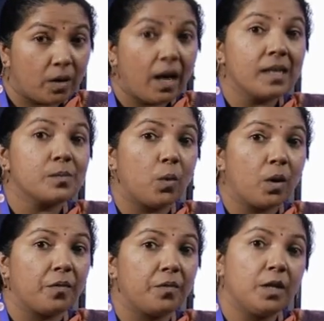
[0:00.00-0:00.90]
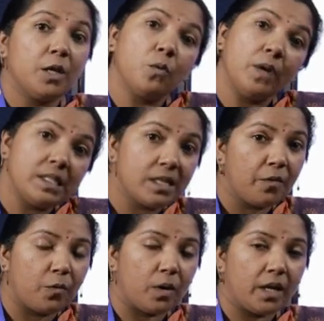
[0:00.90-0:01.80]
has more affinity to
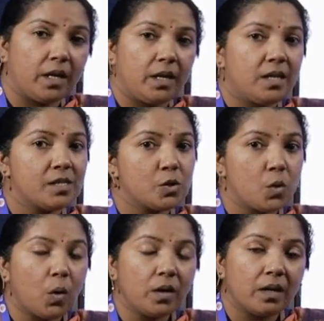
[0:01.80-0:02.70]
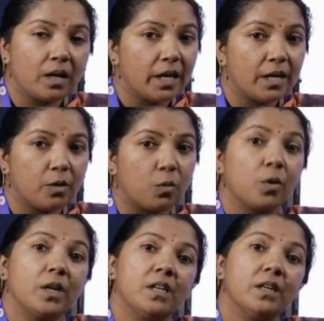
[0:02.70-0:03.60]
itself only. It is not related,
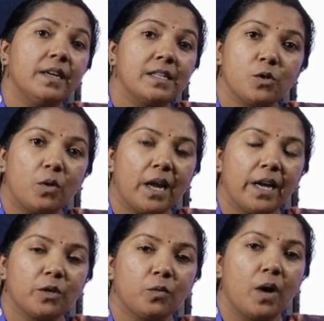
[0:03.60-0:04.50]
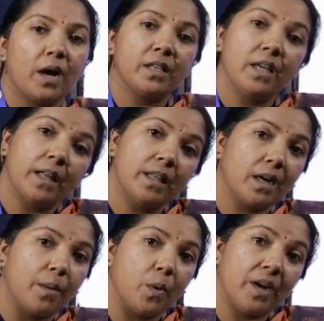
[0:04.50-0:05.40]
or it does not like to add the other
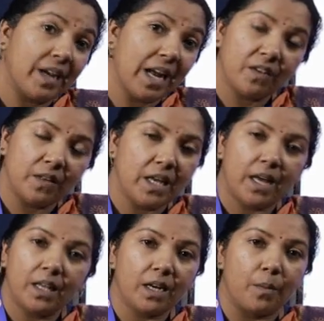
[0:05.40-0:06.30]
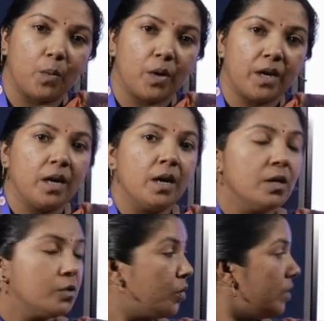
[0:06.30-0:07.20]
component, interact with the other component.
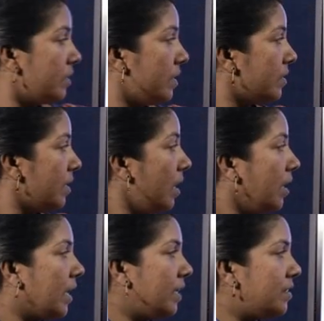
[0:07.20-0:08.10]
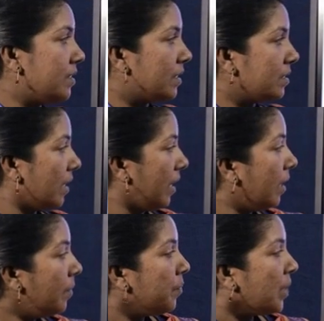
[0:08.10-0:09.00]
So, this is the case discussed
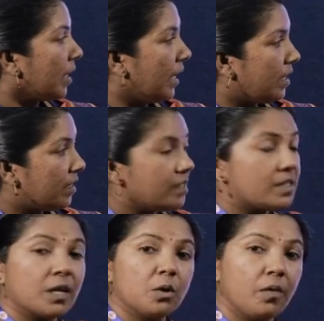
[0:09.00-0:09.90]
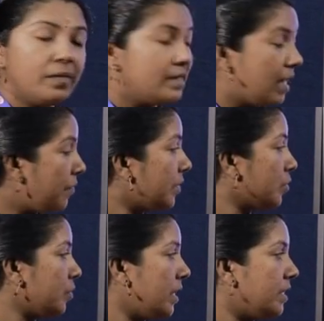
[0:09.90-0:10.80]
here. Greater the strength of
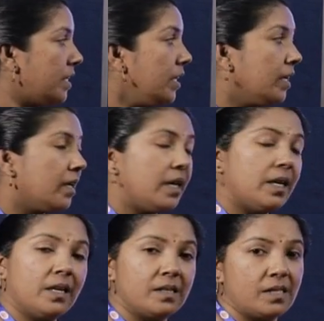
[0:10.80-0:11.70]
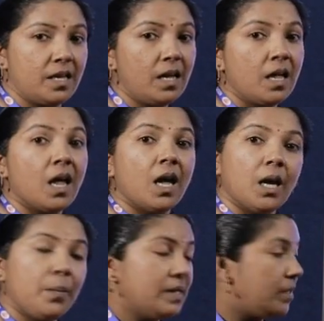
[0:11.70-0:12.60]
self-association, greater is the
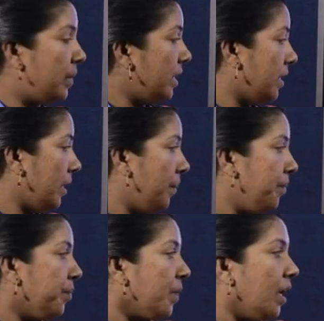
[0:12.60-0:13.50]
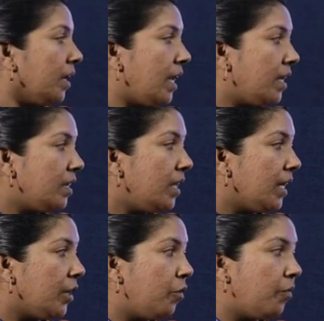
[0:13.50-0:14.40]
immiscibility. Greater the
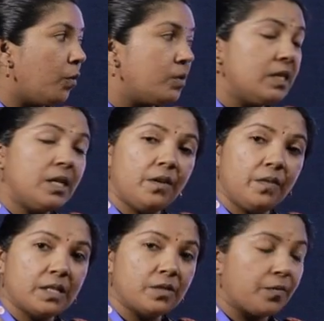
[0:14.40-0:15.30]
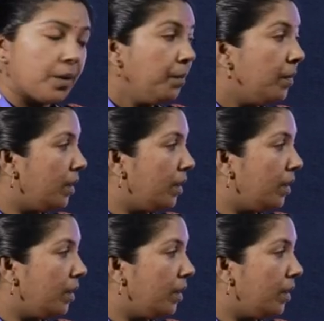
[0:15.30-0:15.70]
degree of positive deviation from,